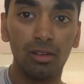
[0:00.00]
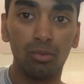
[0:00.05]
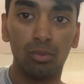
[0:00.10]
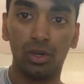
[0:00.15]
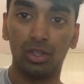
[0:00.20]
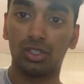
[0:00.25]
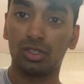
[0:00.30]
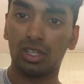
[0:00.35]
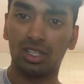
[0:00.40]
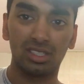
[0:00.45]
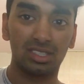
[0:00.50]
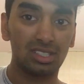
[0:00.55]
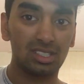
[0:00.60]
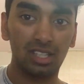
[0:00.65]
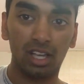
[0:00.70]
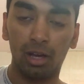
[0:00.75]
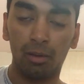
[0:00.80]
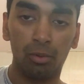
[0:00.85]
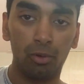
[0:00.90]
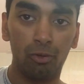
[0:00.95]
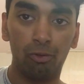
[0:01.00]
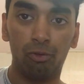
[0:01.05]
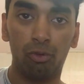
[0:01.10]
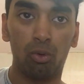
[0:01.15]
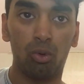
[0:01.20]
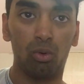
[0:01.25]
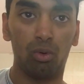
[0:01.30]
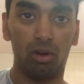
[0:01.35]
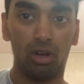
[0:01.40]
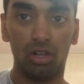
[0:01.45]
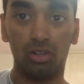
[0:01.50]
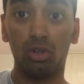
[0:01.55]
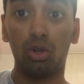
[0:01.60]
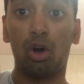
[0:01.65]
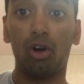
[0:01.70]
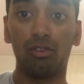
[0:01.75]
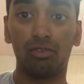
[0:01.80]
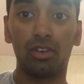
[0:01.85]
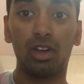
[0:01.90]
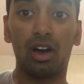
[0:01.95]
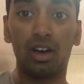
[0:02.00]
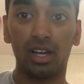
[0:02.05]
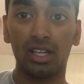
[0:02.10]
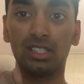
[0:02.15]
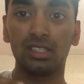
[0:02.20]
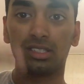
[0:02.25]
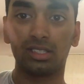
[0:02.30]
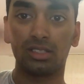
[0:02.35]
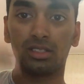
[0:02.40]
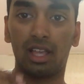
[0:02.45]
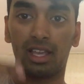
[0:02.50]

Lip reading: which is singable for a lot of guys.